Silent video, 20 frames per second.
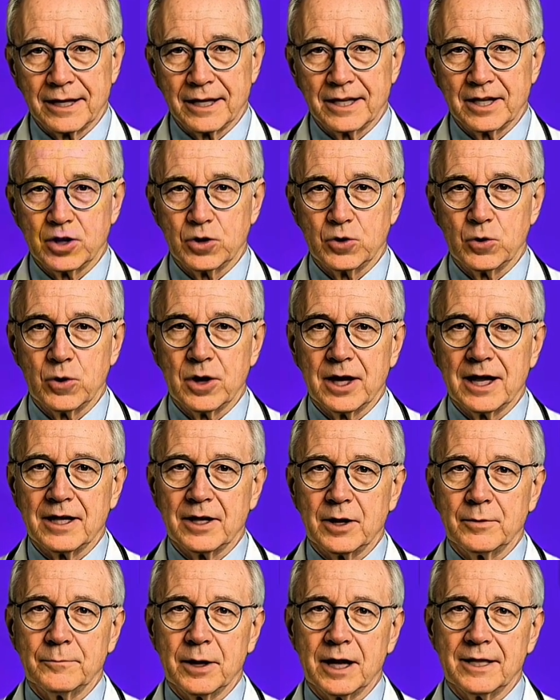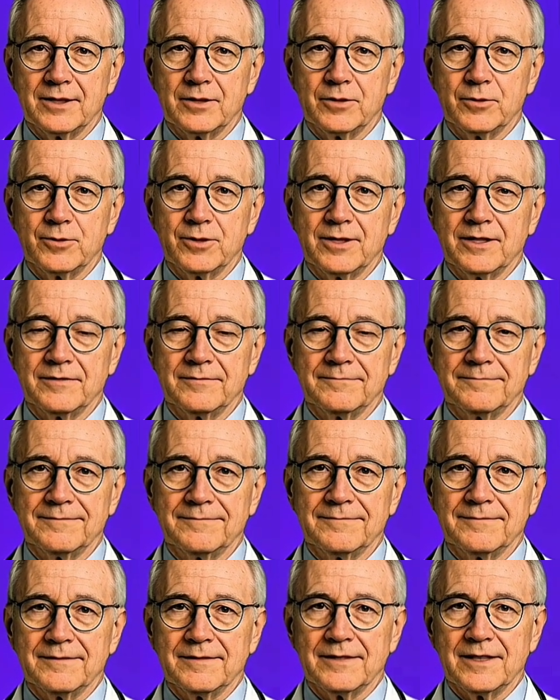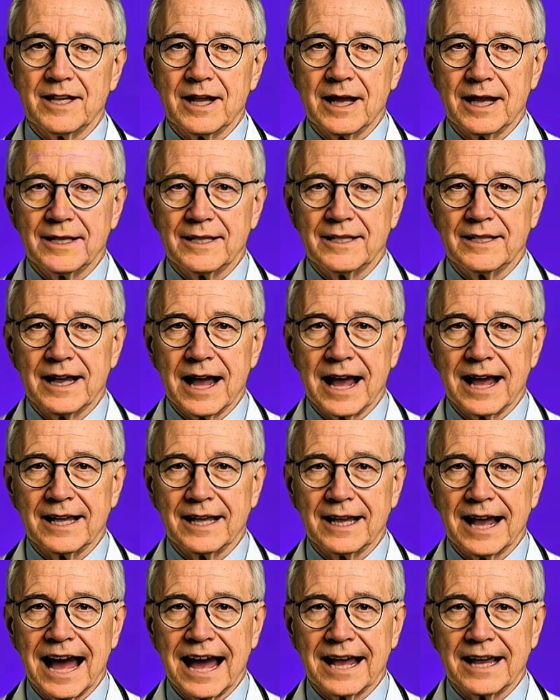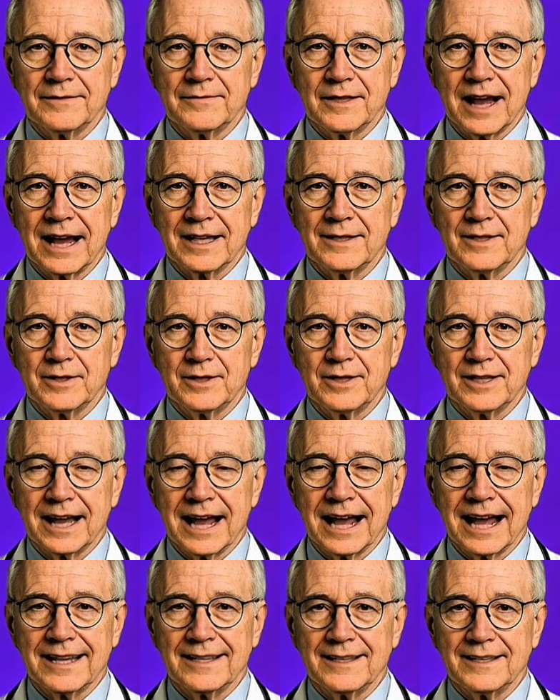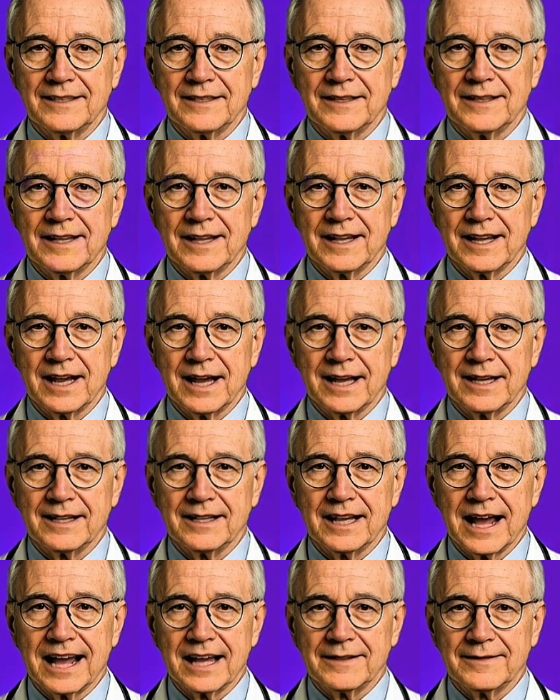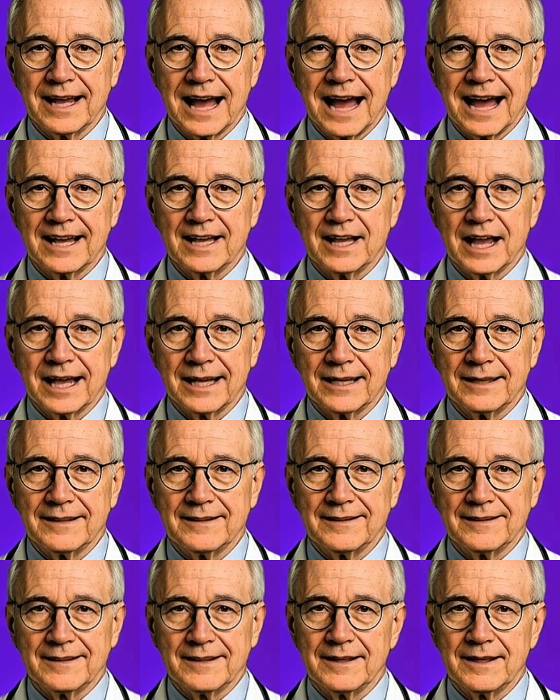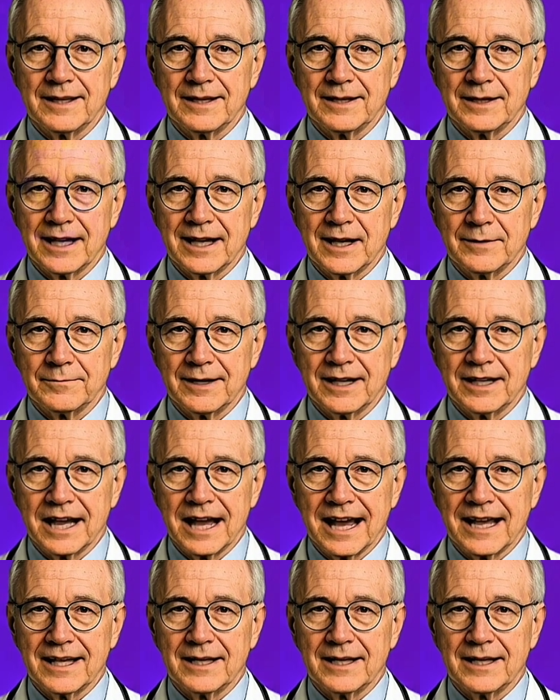If you're using alcohol to fall asleep, you're sacrificing the quality of your sleep to feel sedated.